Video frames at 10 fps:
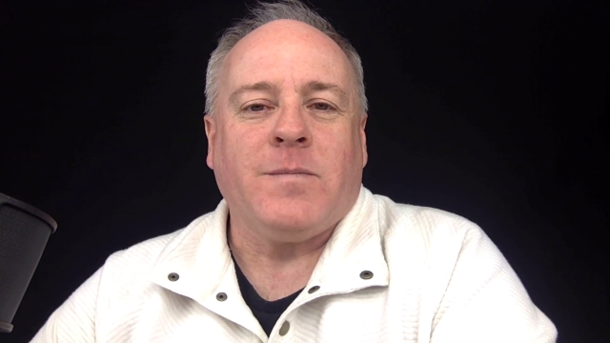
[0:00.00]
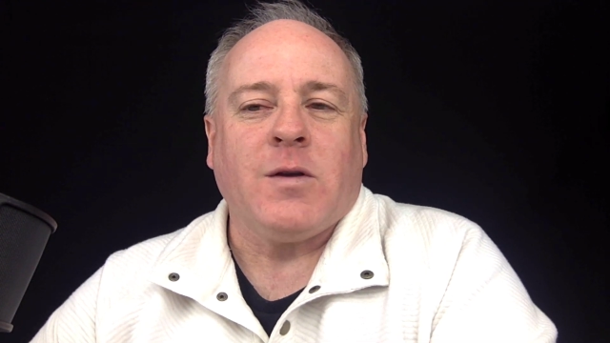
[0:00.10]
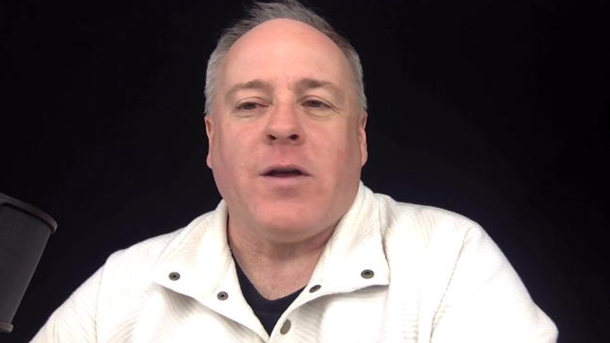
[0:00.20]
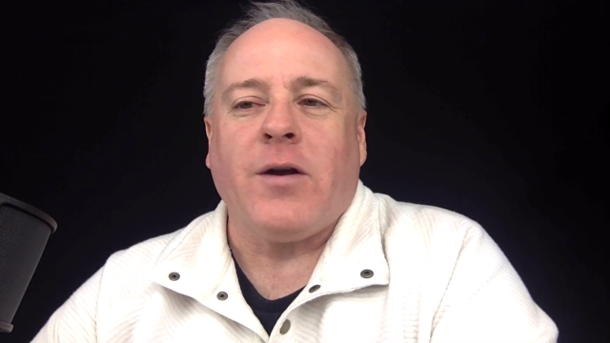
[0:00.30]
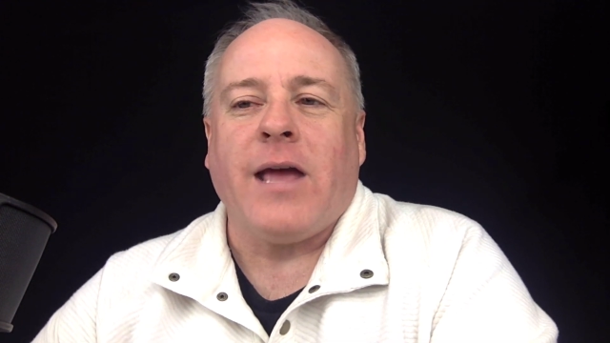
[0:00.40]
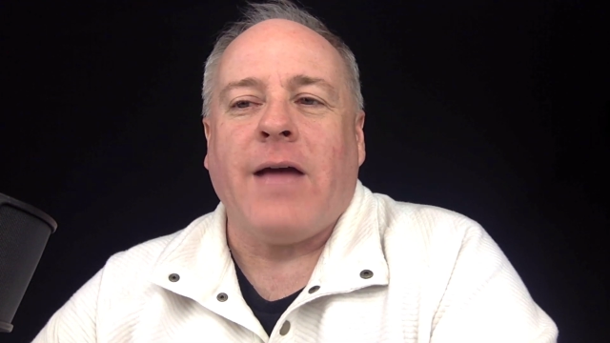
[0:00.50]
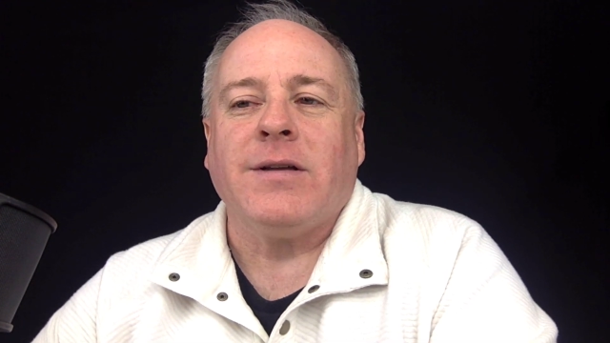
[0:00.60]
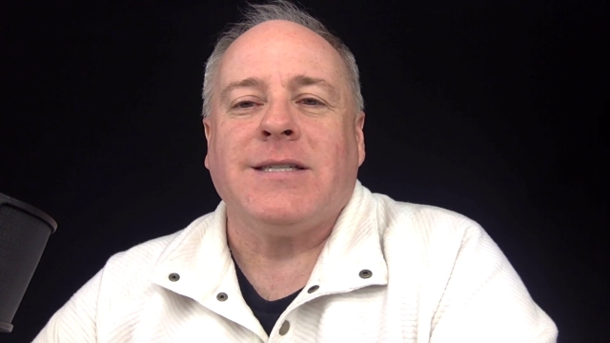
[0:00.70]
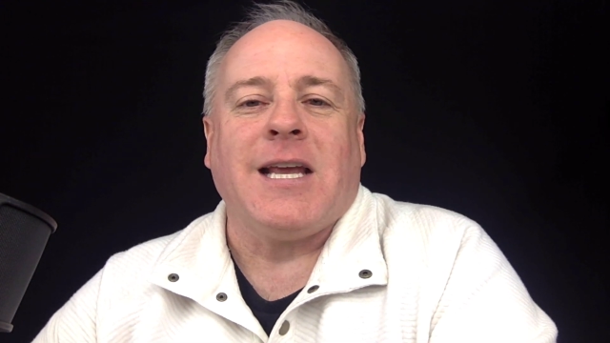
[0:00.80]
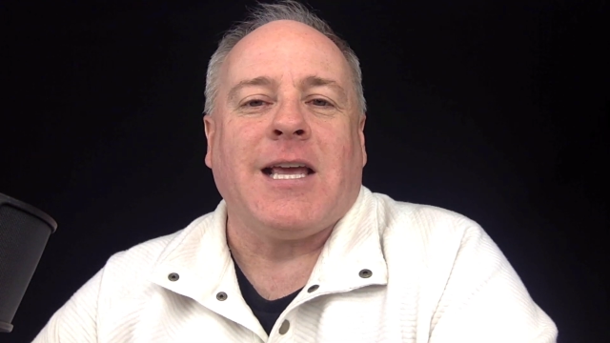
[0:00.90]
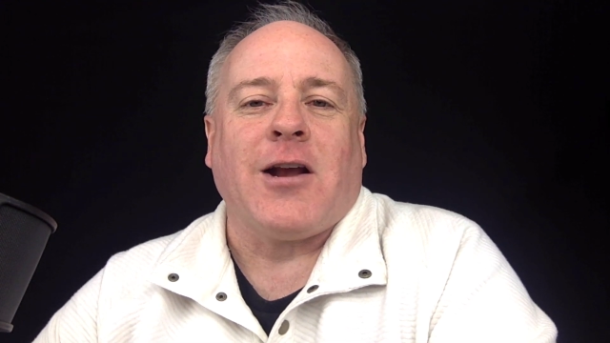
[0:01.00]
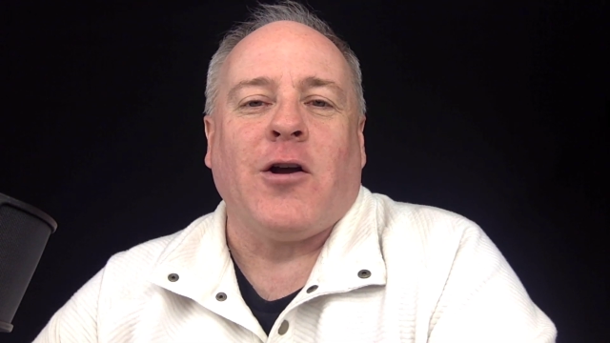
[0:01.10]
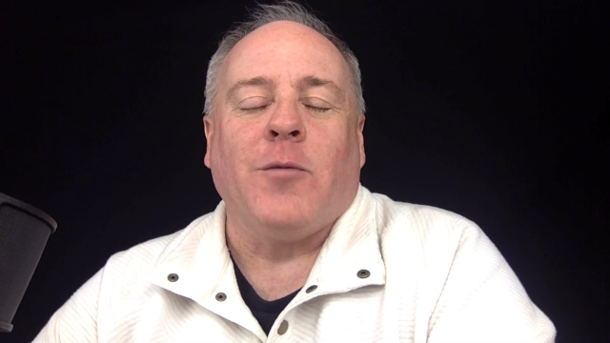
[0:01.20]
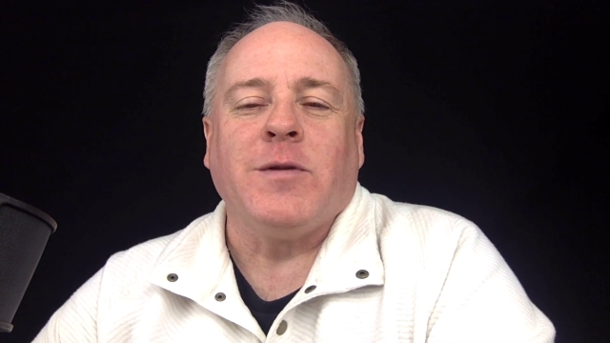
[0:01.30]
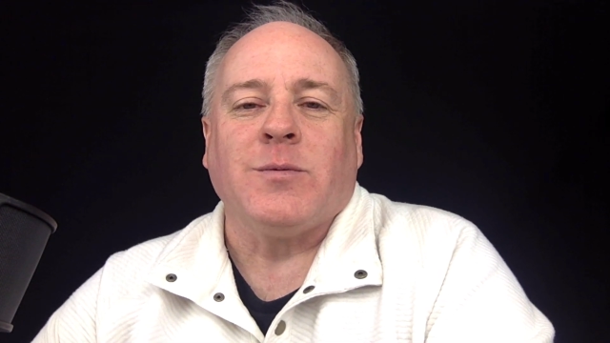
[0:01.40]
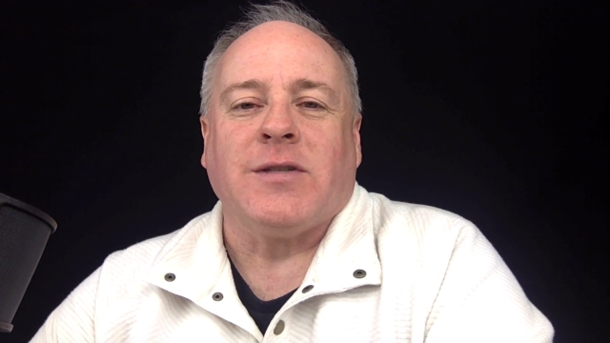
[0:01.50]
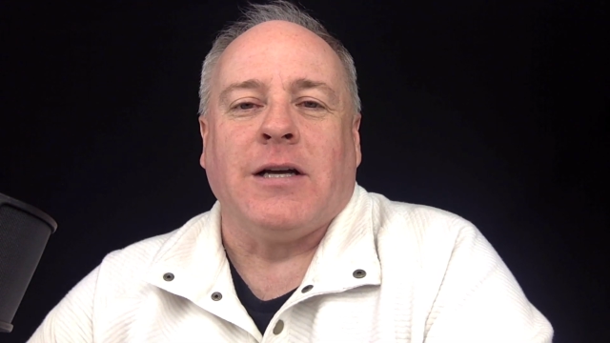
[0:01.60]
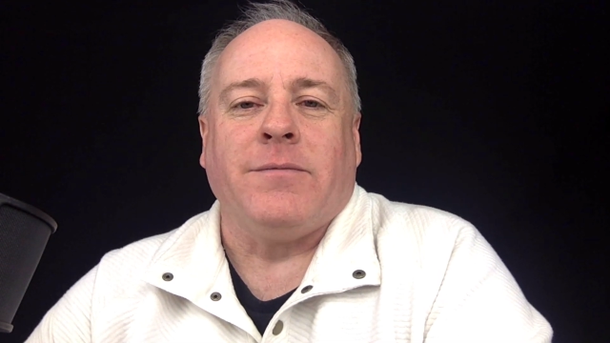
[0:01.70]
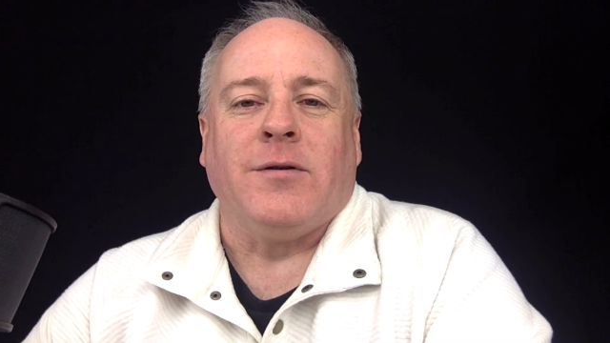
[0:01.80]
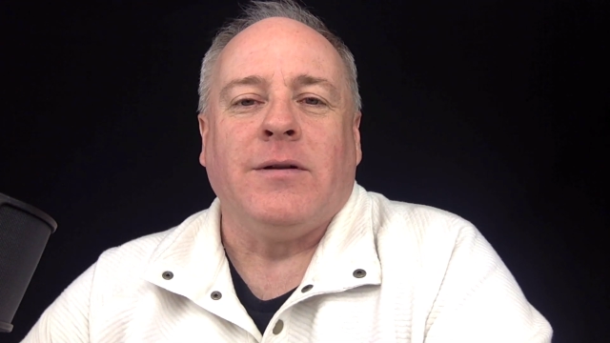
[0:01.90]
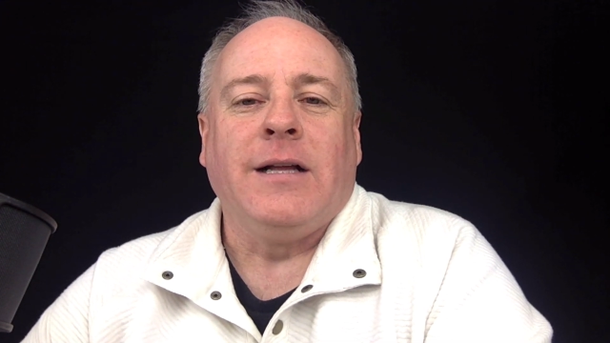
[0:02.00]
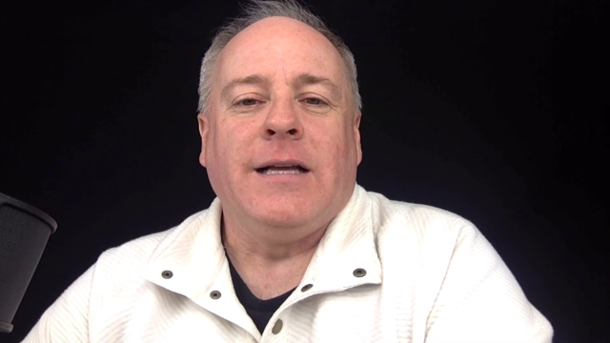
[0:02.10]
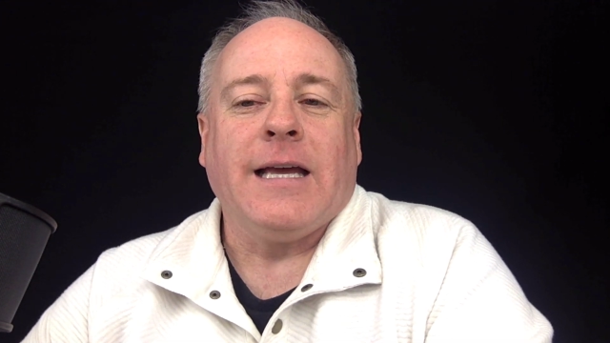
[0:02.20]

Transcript: So there you have it. Take care. Hope this was helpful.